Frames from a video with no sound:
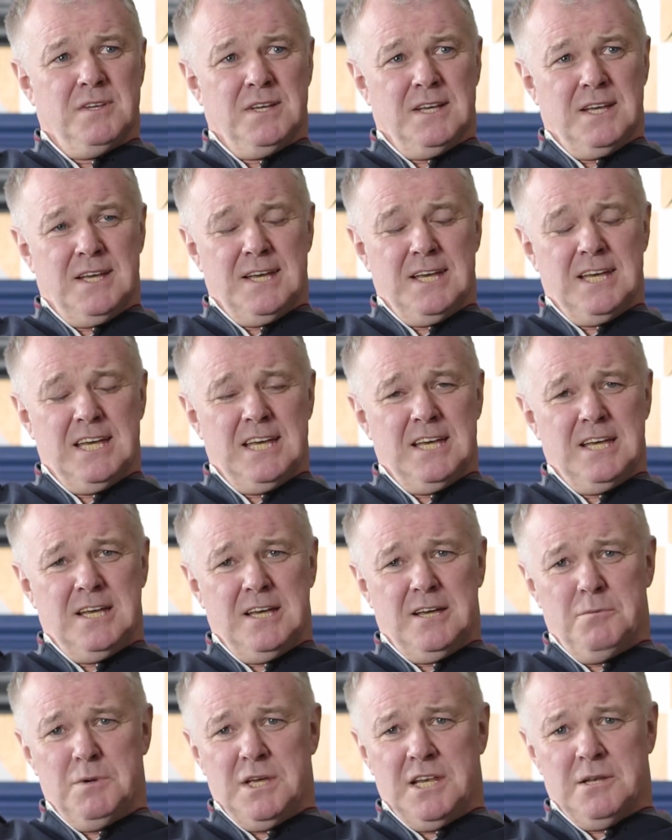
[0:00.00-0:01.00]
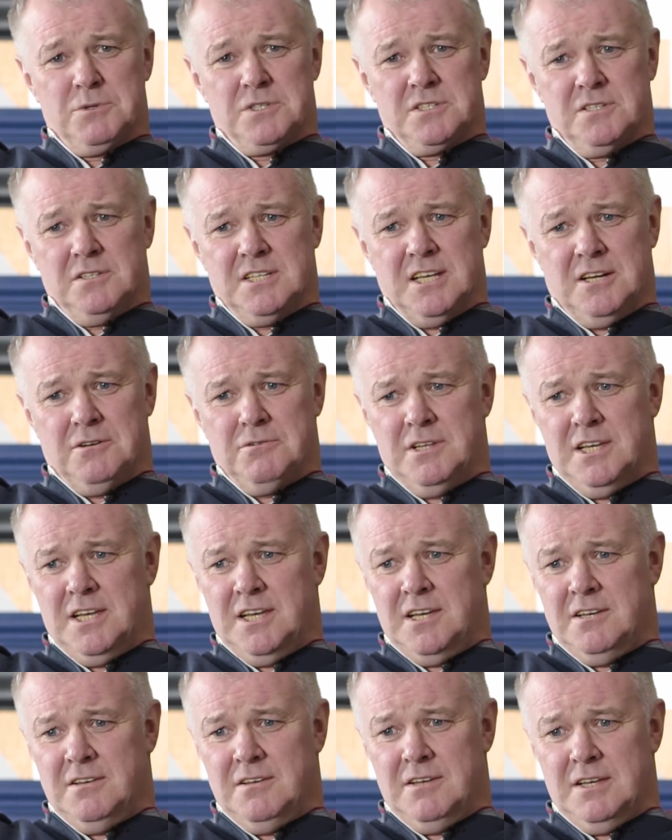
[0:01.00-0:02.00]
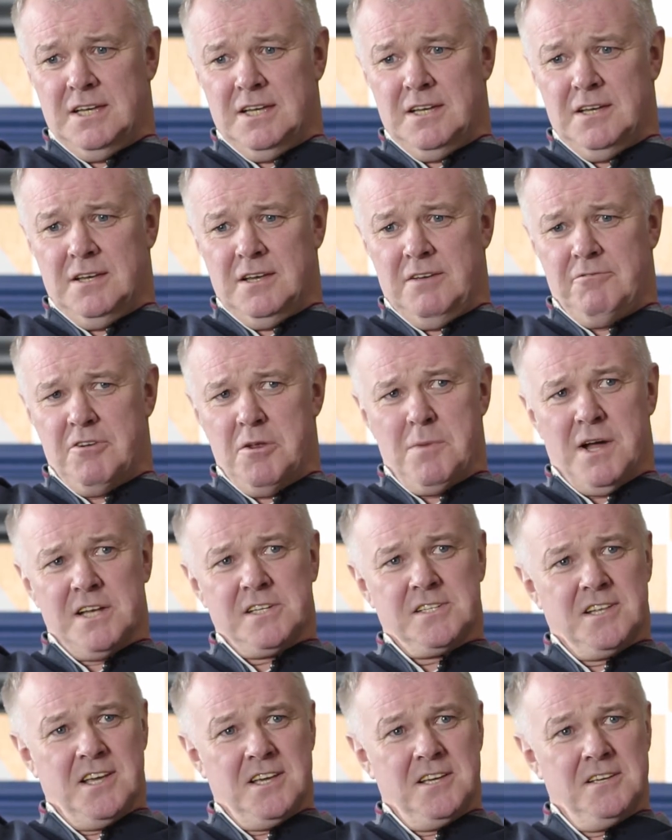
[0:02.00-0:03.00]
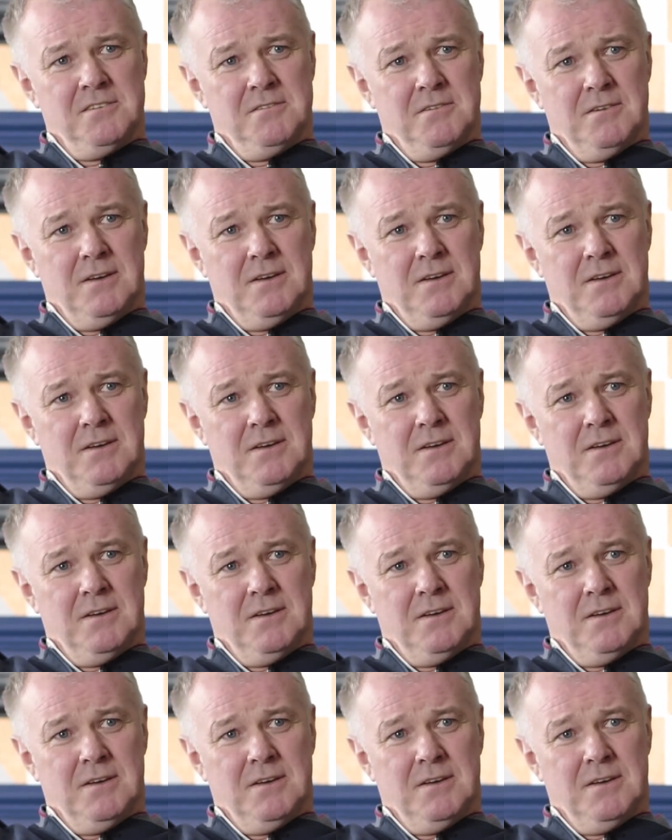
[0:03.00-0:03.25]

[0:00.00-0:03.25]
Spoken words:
I'm still down there every match day.